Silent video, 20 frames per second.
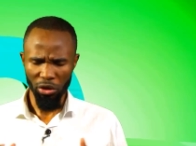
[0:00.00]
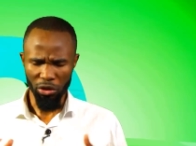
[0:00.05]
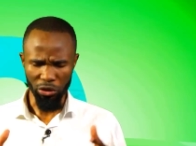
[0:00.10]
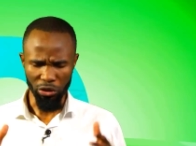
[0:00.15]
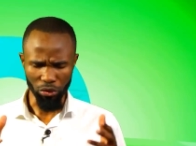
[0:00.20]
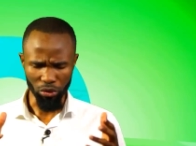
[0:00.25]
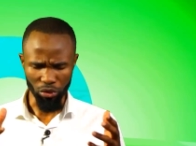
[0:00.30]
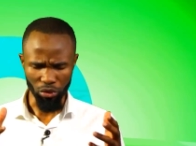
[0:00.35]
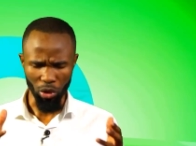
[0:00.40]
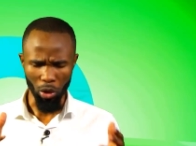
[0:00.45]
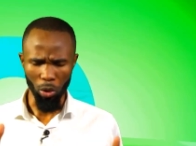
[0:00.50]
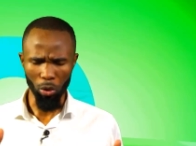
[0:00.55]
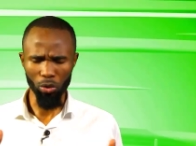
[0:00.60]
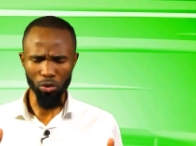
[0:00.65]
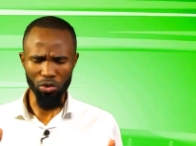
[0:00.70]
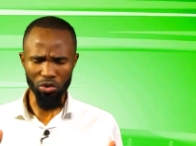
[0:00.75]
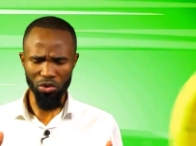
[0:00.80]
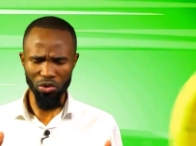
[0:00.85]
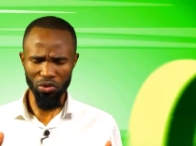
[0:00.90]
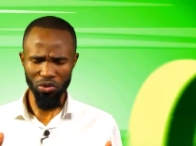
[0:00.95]
You
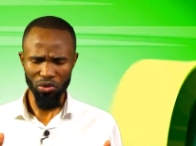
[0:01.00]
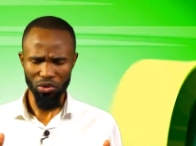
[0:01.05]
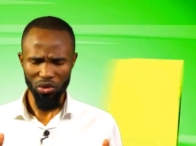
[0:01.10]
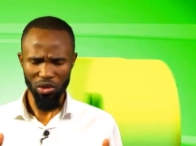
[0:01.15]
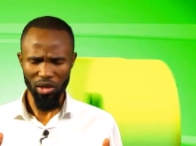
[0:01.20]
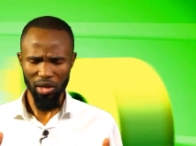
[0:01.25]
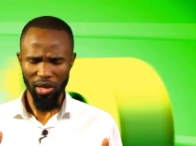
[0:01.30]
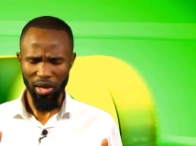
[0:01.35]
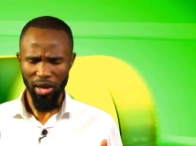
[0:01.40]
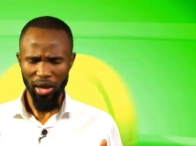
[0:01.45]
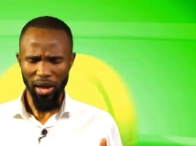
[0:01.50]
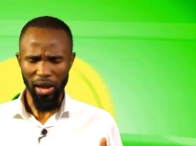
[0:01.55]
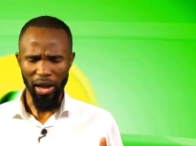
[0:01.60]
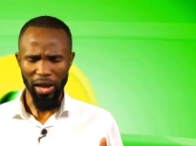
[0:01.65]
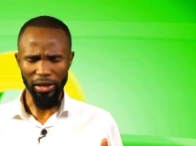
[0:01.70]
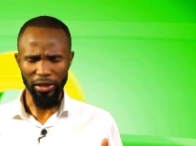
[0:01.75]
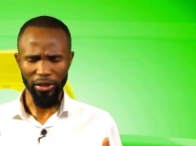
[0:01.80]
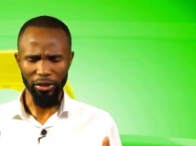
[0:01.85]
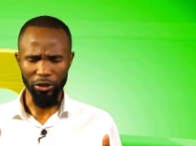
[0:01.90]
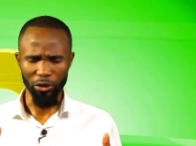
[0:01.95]
rose
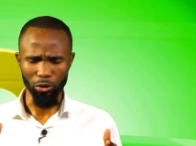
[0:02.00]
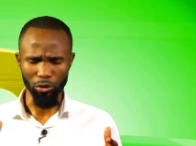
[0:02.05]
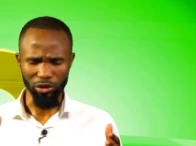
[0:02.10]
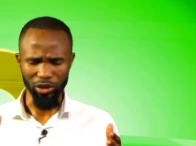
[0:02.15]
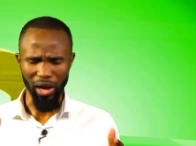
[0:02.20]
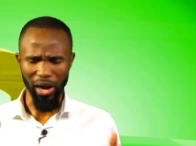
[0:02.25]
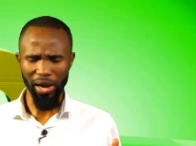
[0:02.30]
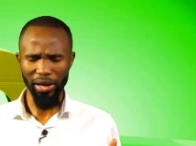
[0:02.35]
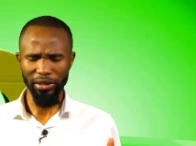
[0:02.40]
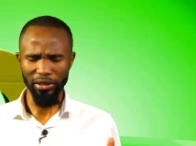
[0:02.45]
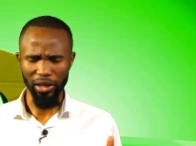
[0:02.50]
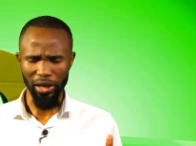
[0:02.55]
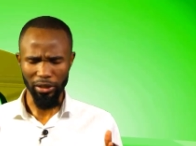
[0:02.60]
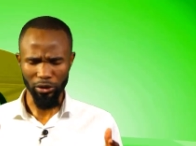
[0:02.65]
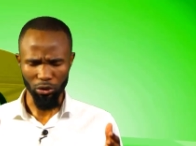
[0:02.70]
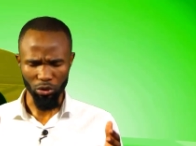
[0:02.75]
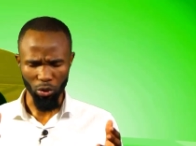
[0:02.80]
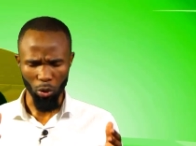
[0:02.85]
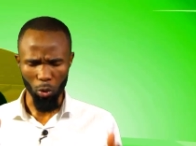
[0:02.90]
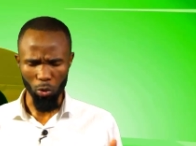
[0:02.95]
and you died
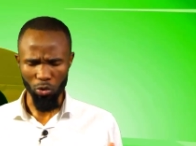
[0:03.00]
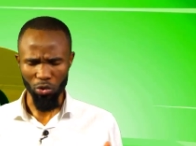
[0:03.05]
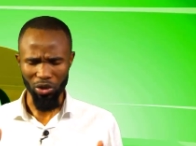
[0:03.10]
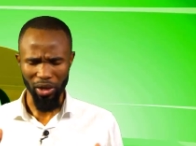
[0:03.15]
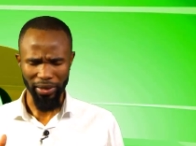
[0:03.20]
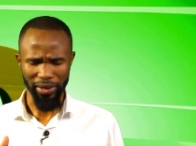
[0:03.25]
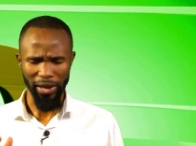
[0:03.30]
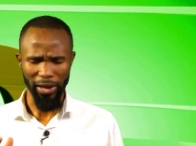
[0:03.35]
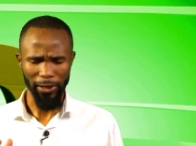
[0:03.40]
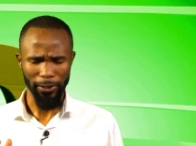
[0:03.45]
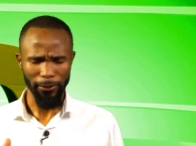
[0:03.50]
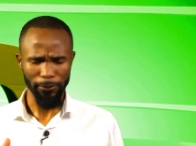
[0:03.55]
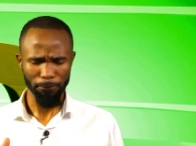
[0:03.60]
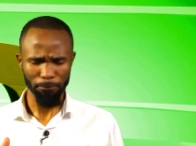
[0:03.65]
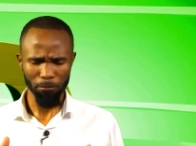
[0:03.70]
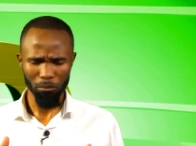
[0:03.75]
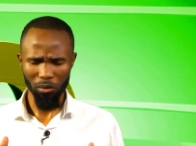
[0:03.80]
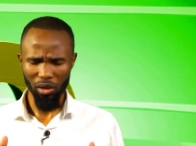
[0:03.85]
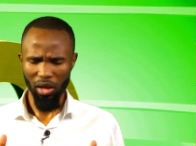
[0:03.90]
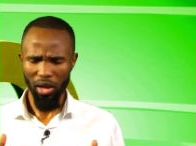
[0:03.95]
and rose
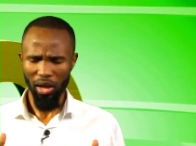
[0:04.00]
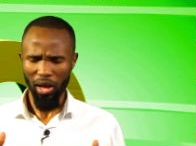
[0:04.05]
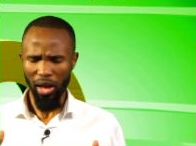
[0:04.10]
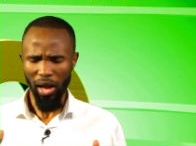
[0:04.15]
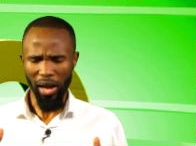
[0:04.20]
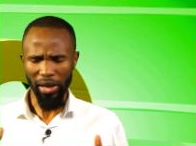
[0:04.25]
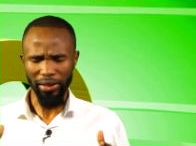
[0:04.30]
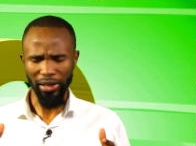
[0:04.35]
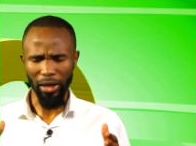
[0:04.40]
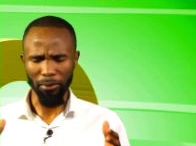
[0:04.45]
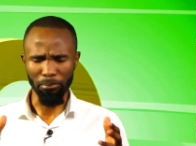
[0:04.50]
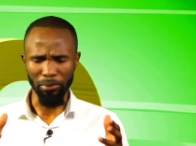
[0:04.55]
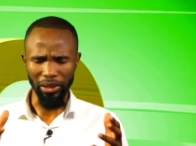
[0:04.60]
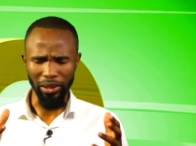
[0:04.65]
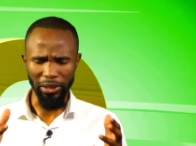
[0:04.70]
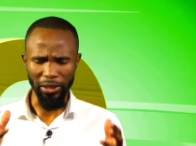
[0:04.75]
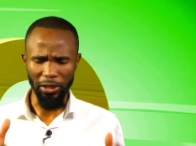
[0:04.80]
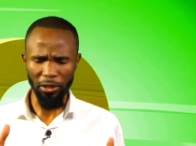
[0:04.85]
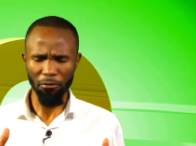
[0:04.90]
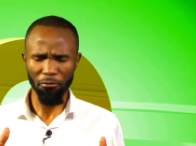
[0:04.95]
again. And I
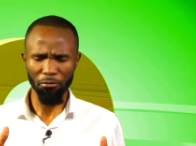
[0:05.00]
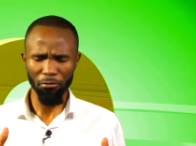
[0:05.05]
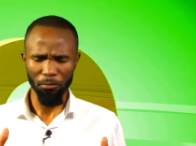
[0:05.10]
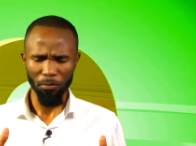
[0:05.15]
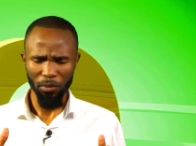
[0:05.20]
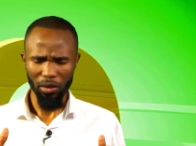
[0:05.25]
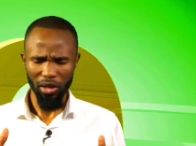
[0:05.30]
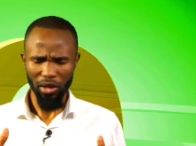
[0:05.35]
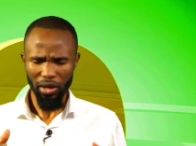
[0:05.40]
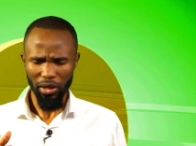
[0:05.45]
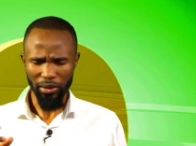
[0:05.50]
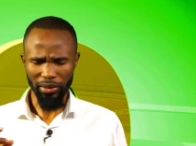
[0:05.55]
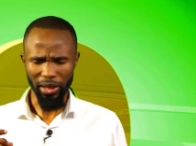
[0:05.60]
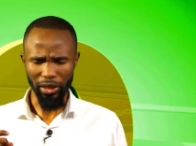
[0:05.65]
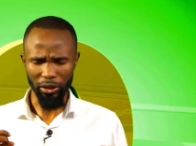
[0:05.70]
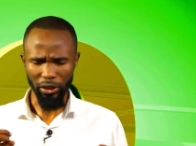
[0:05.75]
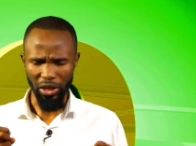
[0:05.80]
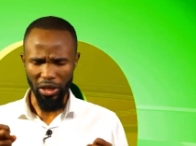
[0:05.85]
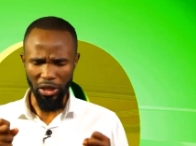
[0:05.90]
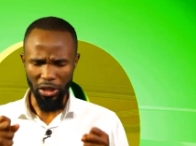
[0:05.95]
believe
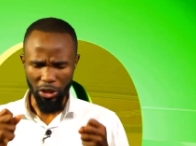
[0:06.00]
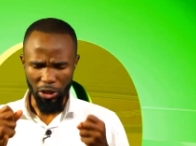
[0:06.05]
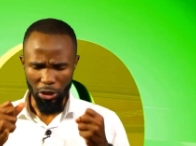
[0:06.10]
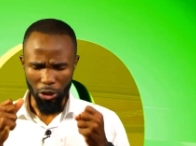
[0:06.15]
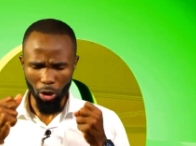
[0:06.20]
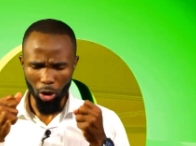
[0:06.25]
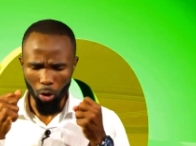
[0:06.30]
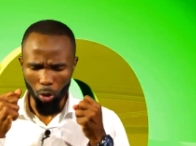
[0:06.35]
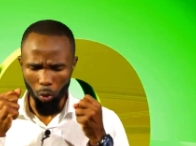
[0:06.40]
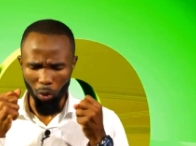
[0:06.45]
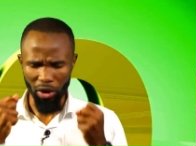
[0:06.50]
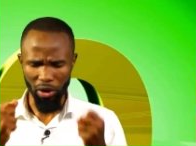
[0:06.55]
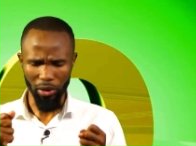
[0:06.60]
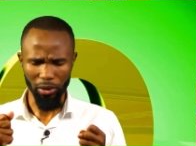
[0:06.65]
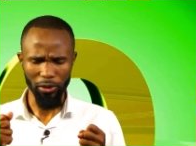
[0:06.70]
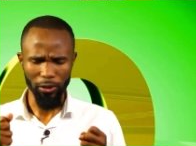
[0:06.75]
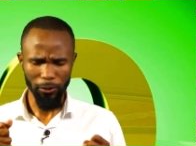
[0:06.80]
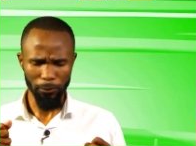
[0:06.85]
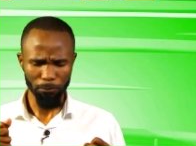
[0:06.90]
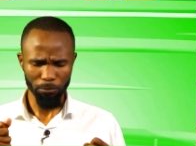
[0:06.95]
that in your
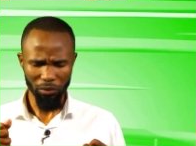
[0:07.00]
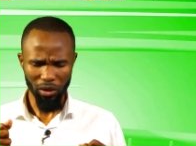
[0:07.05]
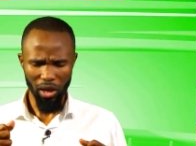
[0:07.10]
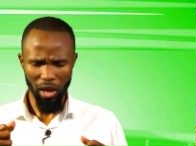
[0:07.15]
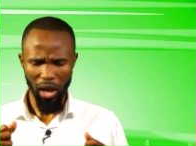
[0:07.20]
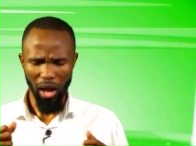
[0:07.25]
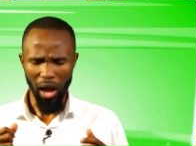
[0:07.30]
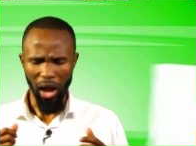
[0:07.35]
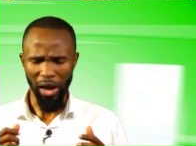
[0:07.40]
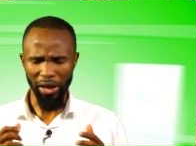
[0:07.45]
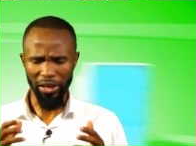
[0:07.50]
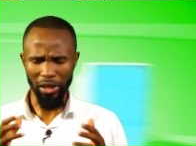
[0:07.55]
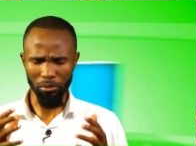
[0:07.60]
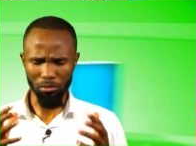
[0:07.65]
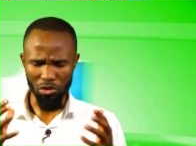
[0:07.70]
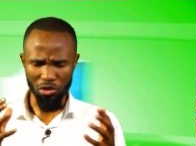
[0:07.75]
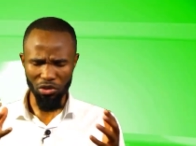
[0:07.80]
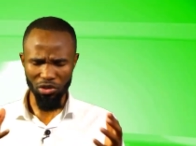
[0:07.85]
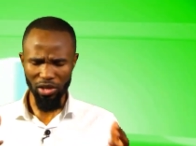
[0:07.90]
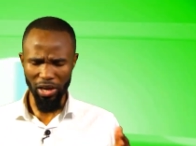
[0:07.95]
word, I
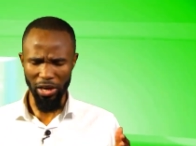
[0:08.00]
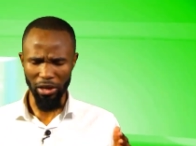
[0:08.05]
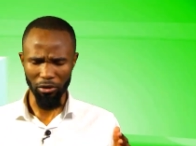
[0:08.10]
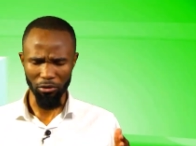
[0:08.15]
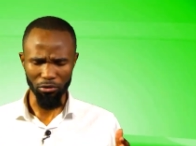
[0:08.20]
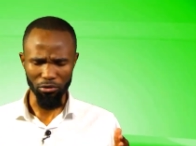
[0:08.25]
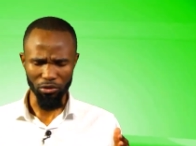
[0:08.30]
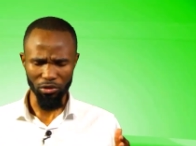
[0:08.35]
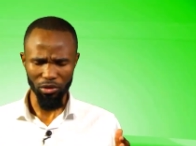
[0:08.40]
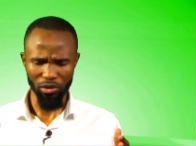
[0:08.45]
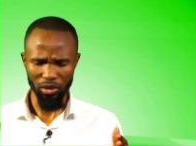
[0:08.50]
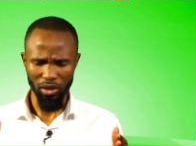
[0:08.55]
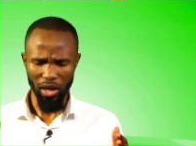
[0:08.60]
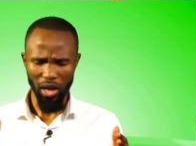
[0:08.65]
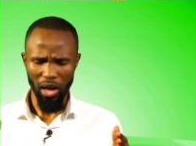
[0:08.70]
am saved.